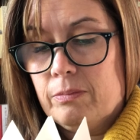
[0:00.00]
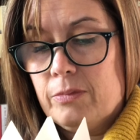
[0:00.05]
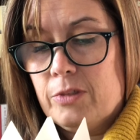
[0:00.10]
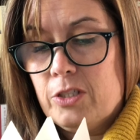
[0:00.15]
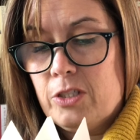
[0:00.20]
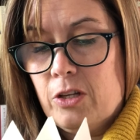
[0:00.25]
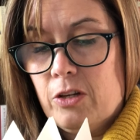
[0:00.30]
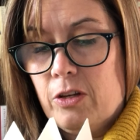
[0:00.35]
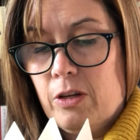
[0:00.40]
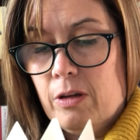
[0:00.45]

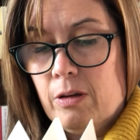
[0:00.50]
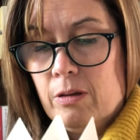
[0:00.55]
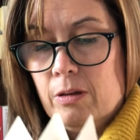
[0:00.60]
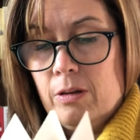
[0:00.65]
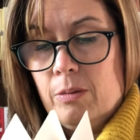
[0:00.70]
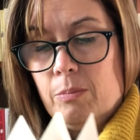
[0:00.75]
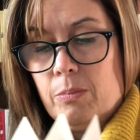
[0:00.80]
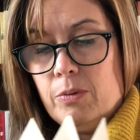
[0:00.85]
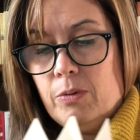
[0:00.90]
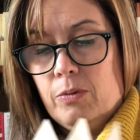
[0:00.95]
Sonia
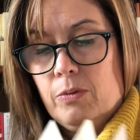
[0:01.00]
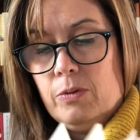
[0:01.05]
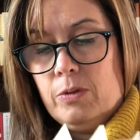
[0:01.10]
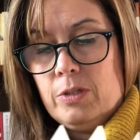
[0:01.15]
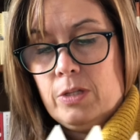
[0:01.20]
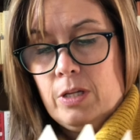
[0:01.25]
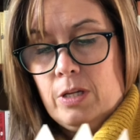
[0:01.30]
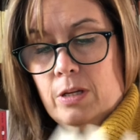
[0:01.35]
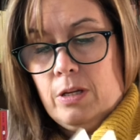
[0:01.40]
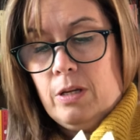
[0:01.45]

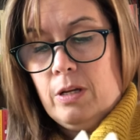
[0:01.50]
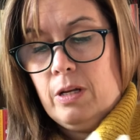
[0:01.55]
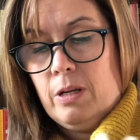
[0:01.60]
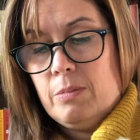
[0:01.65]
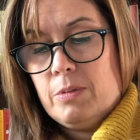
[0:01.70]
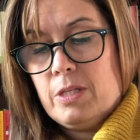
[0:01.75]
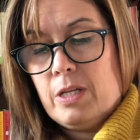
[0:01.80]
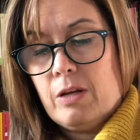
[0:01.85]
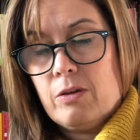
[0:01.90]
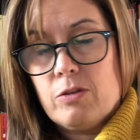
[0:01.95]
pulled her
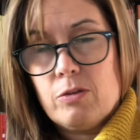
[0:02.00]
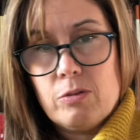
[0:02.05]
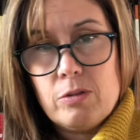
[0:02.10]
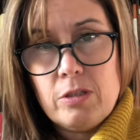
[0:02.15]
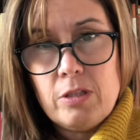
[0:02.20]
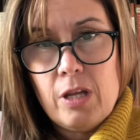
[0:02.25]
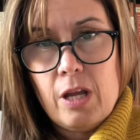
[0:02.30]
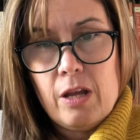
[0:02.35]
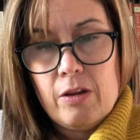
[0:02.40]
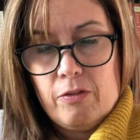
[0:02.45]
lips down to a
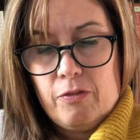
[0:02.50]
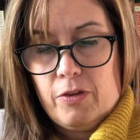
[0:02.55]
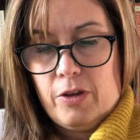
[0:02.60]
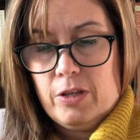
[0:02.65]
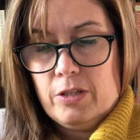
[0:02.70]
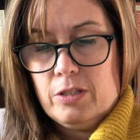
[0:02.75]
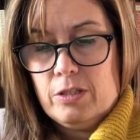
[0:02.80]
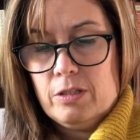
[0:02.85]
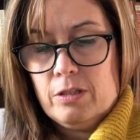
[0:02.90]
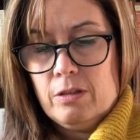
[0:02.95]
sad
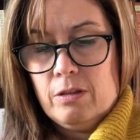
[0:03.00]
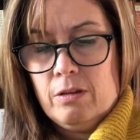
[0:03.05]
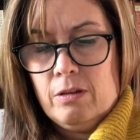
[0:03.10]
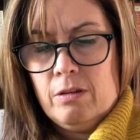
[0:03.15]
face.